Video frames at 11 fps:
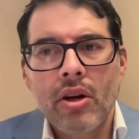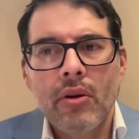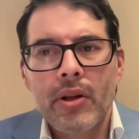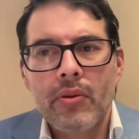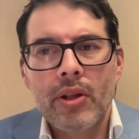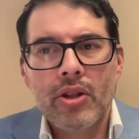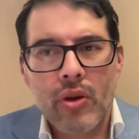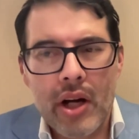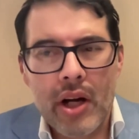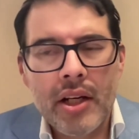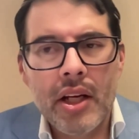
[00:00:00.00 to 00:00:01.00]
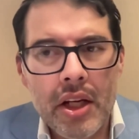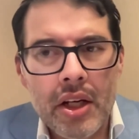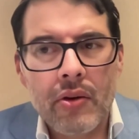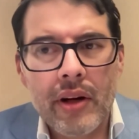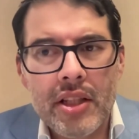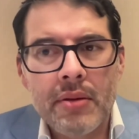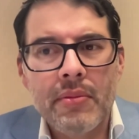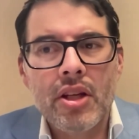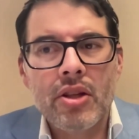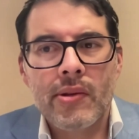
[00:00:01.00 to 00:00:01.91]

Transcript: We're trying to integrate some of this.